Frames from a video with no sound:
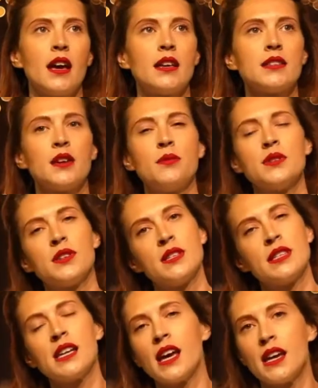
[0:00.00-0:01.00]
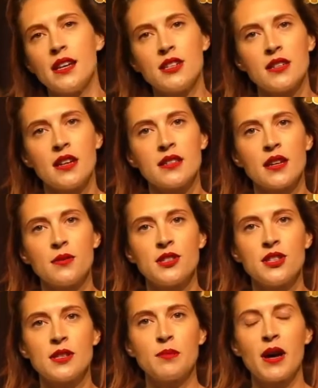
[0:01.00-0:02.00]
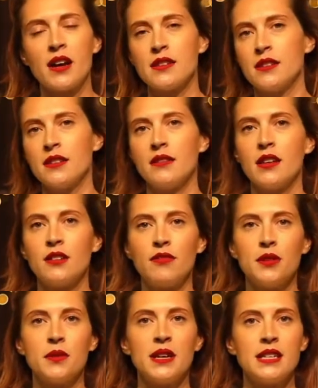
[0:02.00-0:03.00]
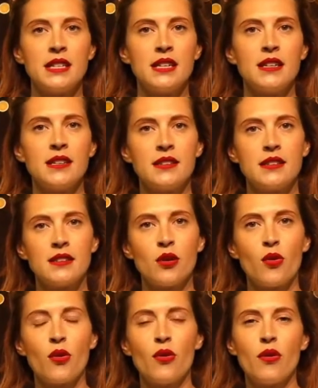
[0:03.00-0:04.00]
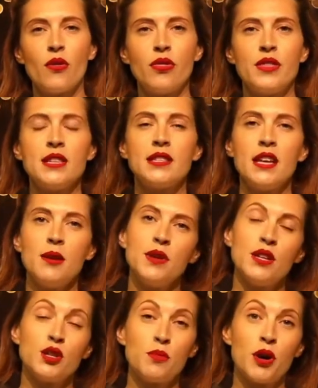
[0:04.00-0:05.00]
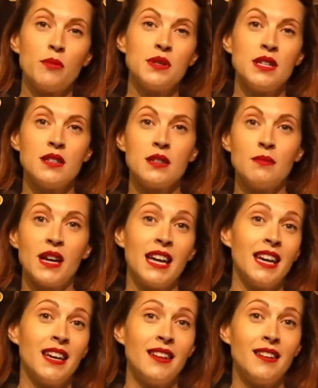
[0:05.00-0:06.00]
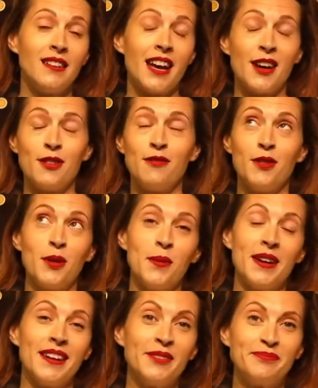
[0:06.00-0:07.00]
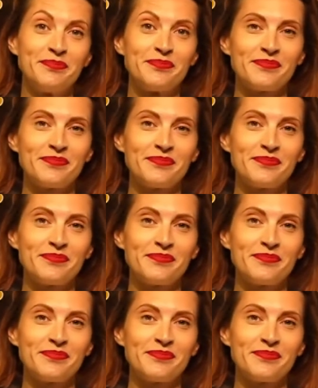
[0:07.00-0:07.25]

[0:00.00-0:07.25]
as I was on stage and as I was just passing around a few ideas, this image popped into my head out of nowhere.